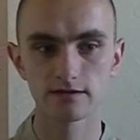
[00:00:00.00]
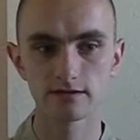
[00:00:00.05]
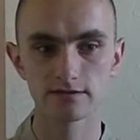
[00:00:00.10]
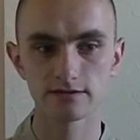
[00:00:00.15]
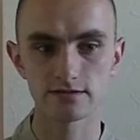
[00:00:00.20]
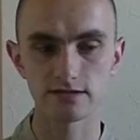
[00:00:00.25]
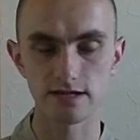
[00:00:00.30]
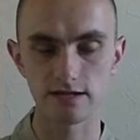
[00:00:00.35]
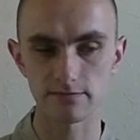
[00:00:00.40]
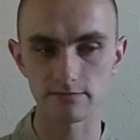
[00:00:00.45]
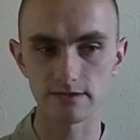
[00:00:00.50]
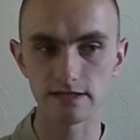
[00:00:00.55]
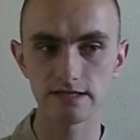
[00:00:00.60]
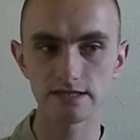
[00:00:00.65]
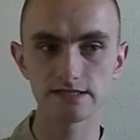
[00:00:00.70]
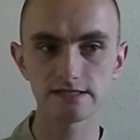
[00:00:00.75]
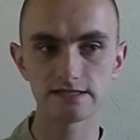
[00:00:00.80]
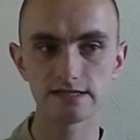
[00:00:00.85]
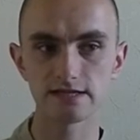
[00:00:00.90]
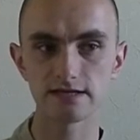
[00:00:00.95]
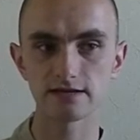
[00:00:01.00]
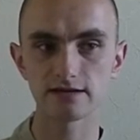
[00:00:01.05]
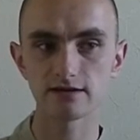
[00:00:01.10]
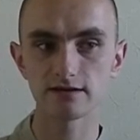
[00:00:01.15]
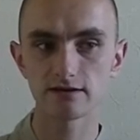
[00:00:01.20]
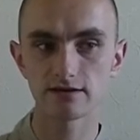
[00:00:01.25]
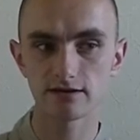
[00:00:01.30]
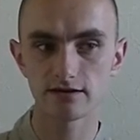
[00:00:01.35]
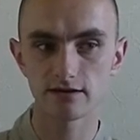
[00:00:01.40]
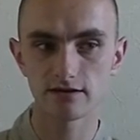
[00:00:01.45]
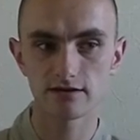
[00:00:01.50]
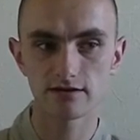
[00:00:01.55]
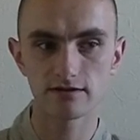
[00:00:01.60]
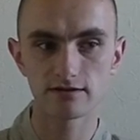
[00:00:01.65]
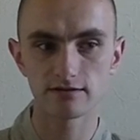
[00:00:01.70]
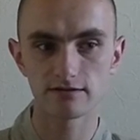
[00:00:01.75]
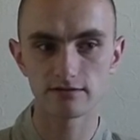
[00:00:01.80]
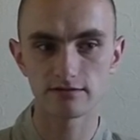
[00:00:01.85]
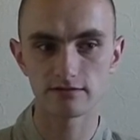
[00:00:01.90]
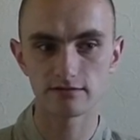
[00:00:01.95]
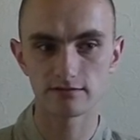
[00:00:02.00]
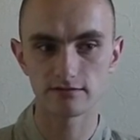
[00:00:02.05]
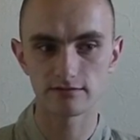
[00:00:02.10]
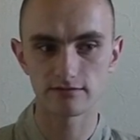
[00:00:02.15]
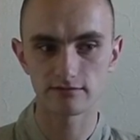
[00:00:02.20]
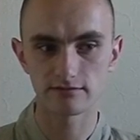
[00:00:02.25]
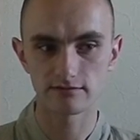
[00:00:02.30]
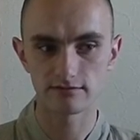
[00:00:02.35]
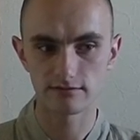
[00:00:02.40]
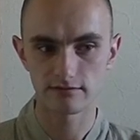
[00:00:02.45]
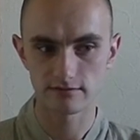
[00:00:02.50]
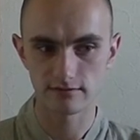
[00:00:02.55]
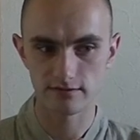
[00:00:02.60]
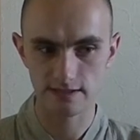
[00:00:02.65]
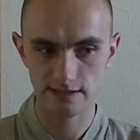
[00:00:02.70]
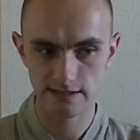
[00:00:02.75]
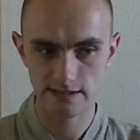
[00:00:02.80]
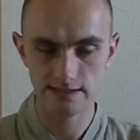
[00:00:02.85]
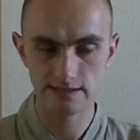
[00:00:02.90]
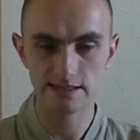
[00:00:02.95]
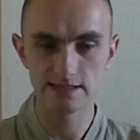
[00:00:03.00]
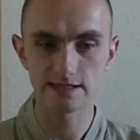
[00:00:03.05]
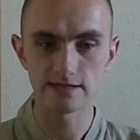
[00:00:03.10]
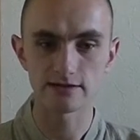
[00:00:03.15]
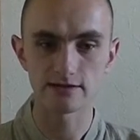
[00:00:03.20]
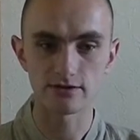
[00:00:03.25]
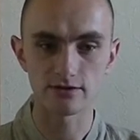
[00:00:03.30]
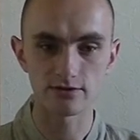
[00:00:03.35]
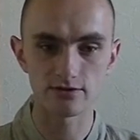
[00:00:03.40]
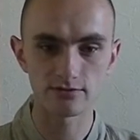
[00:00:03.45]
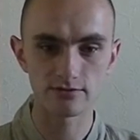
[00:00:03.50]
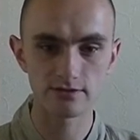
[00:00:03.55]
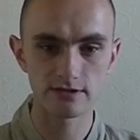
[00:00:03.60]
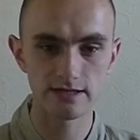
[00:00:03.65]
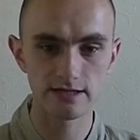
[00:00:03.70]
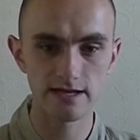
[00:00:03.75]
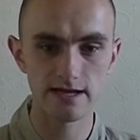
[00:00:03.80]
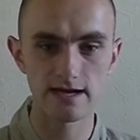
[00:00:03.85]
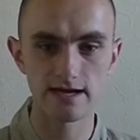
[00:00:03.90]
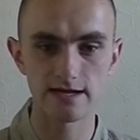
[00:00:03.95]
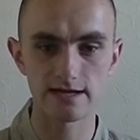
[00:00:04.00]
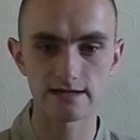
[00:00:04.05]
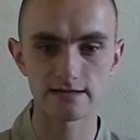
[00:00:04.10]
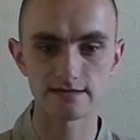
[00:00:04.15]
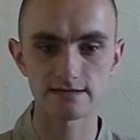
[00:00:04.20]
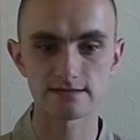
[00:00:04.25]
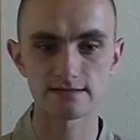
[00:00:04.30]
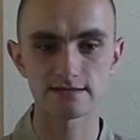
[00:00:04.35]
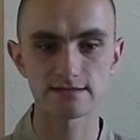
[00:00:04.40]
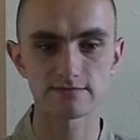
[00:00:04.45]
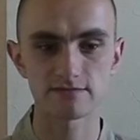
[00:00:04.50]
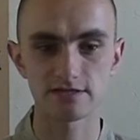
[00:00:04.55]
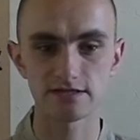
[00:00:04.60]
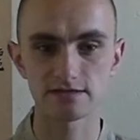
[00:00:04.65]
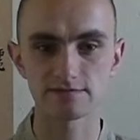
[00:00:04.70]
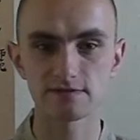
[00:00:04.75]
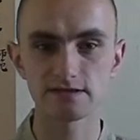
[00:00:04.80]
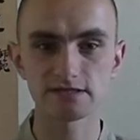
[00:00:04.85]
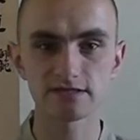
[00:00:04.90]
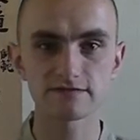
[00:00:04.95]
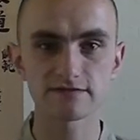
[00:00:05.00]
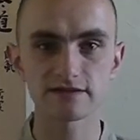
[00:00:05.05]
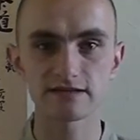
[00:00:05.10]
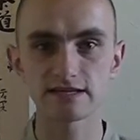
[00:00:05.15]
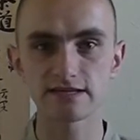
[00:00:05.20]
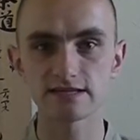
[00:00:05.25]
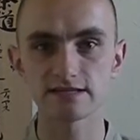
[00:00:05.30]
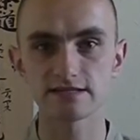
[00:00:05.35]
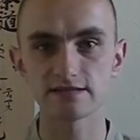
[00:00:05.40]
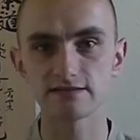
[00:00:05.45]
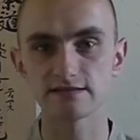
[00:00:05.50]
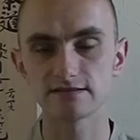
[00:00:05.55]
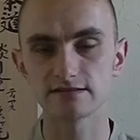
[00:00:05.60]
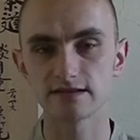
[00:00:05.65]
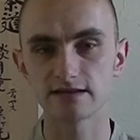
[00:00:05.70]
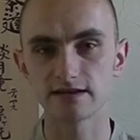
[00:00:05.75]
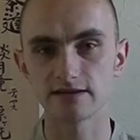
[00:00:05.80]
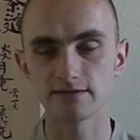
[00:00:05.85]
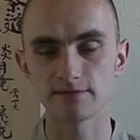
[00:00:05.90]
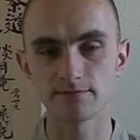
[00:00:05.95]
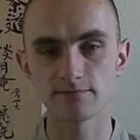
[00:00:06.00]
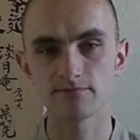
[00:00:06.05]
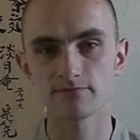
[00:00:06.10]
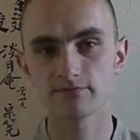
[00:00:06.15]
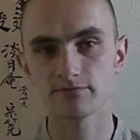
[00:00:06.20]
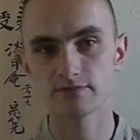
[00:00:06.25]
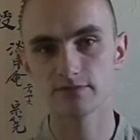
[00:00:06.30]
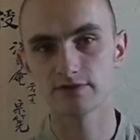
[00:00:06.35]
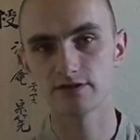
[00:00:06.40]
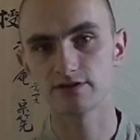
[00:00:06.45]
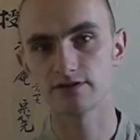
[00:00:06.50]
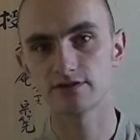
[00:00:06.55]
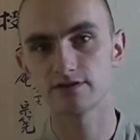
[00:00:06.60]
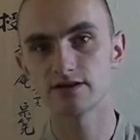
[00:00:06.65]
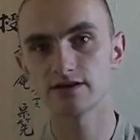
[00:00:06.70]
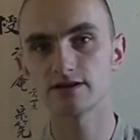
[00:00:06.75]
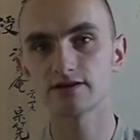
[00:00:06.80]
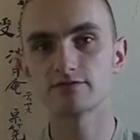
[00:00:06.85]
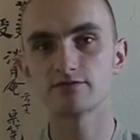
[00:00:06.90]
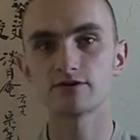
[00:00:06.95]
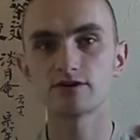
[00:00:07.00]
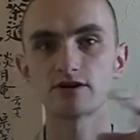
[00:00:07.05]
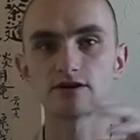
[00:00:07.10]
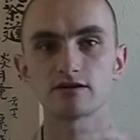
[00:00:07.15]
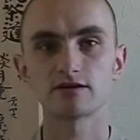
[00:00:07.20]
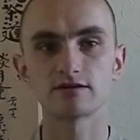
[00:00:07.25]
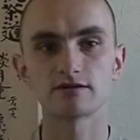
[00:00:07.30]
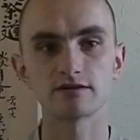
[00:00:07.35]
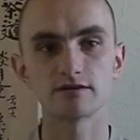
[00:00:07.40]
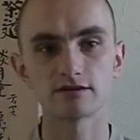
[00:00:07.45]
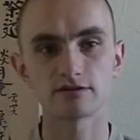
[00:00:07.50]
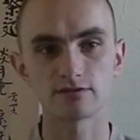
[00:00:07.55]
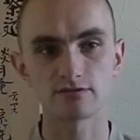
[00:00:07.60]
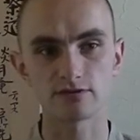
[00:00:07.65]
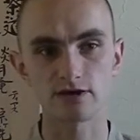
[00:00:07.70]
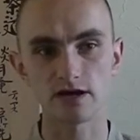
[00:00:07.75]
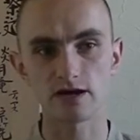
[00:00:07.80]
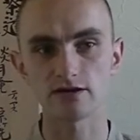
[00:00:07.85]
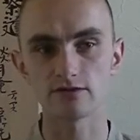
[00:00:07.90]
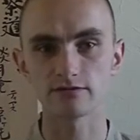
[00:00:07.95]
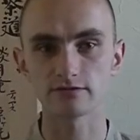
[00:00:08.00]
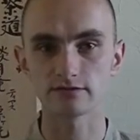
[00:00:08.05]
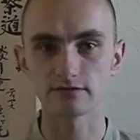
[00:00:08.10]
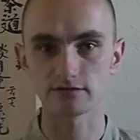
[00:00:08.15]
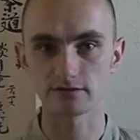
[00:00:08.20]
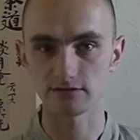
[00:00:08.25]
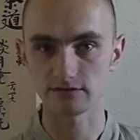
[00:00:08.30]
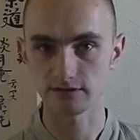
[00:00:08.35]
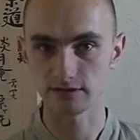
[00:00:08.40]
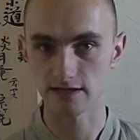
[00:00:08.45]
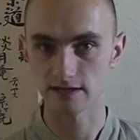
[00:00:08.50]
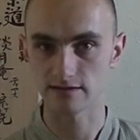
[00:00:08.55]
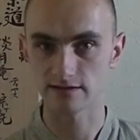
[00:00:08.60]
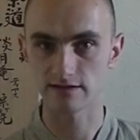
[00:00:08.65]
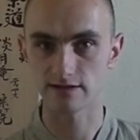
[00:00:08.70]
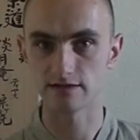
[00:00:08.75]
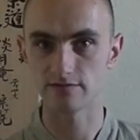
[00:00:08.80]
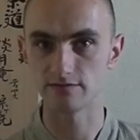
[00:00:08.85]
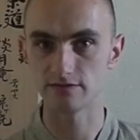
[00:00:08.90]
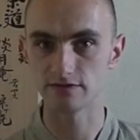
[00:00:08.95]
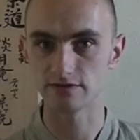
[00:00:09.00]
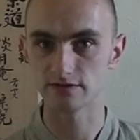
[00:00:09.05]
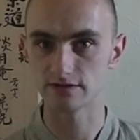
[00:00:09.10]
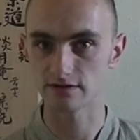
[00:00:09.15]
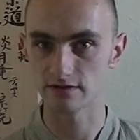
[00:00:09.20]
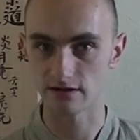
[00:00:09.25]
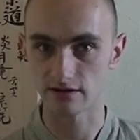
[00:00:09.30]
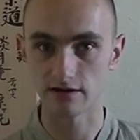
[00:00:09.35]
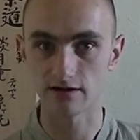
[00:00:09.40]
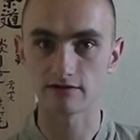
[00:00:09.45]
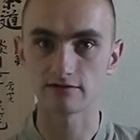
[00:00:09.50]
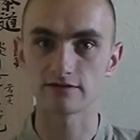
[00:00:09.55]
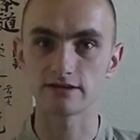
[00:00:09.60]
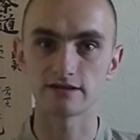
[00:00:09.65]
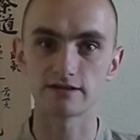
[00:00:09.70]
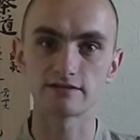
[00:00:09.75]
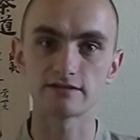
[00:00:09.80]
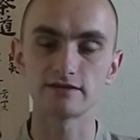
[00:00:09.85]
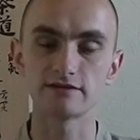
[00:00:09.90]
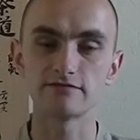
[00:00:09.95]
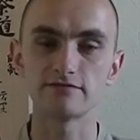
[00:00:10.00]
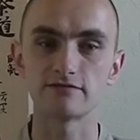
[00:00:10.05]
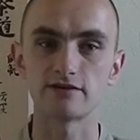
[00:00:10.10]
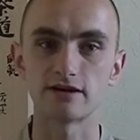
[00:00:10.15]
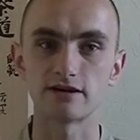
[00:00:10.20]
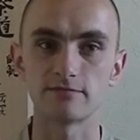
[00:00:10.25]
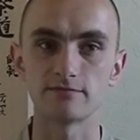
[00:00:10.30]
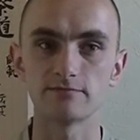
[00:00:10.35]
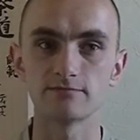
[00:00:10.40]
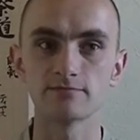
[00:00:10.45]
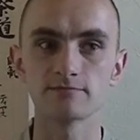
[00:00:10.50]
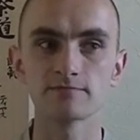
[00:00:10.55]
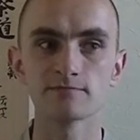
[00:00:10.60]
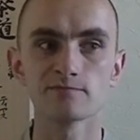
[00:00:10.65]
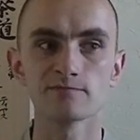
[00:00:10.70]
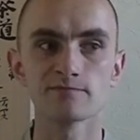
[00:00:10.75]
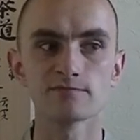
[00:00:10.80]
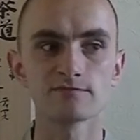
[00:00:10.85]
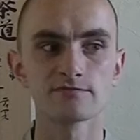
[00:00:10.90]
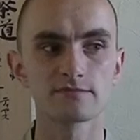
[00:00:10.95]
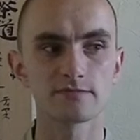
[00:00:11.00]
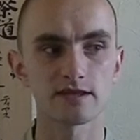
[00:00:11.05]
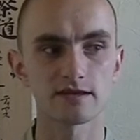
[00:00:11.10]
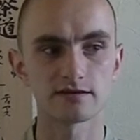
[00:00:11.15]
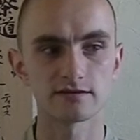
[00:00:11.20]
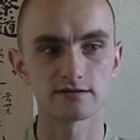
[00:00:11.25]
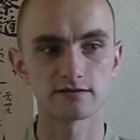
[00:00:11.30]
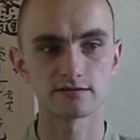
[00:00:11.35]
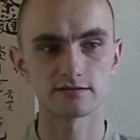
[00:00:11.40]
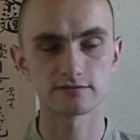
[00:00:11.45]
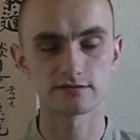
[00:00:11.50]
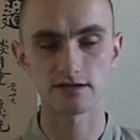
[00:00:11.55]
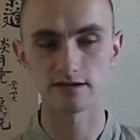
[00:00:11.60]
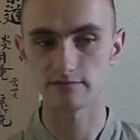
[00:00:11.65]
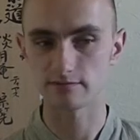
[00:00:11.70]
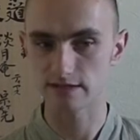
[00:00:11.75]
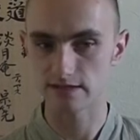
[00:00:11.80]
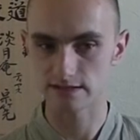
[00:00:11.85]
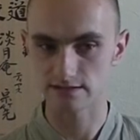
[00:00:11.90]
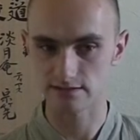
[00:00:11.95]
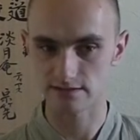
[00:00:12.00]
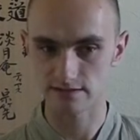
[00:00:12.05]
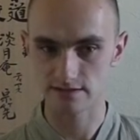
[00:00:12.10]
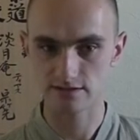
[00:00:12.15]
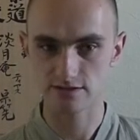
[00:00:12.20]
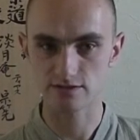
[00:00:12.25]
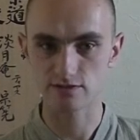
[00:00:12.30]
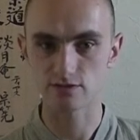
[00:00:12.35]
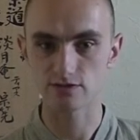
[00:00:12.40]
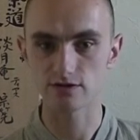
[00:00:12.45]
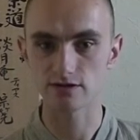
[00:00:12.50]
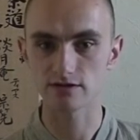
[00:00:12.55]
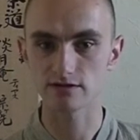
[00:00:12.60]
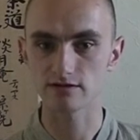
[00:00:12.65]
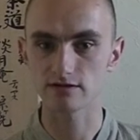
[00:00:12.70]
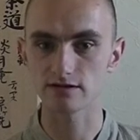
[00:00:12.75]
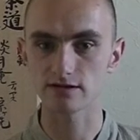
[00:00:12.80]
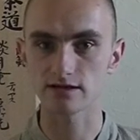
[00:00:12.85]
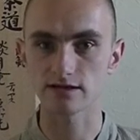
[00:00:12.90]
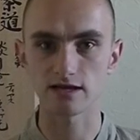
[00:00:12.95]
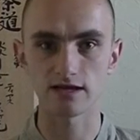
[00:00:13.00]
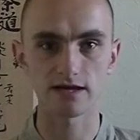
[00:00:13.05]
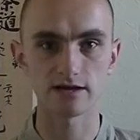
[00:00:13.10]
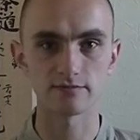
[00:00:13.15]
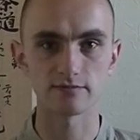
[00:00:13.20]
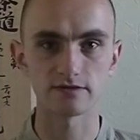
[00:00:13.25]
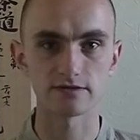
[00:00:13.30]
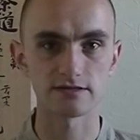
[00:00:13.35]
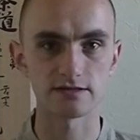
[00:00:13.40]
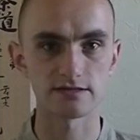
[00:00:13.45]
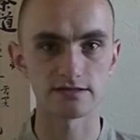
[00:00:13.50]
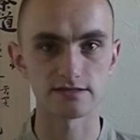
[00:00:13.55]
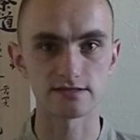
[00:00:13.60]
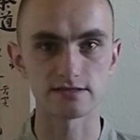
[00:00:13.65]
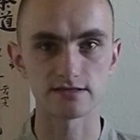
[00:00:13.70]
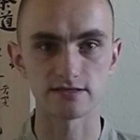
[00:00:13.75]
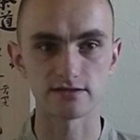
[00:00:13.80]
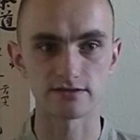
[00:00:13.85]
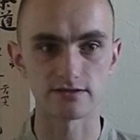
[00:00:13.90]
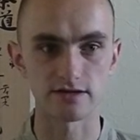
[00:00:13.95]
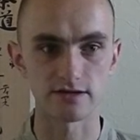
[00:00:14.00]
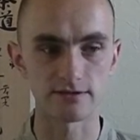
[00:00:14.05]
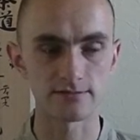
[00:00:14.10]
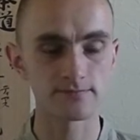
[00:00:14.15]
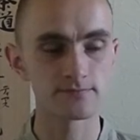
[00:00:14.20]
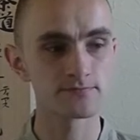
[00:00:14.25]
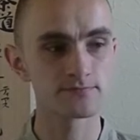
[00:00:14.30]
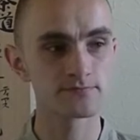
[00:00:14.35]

So that means that the tea only has the specifications that the terroir around that tea bush of that tea farm, so that means the soil, the climate, etc.,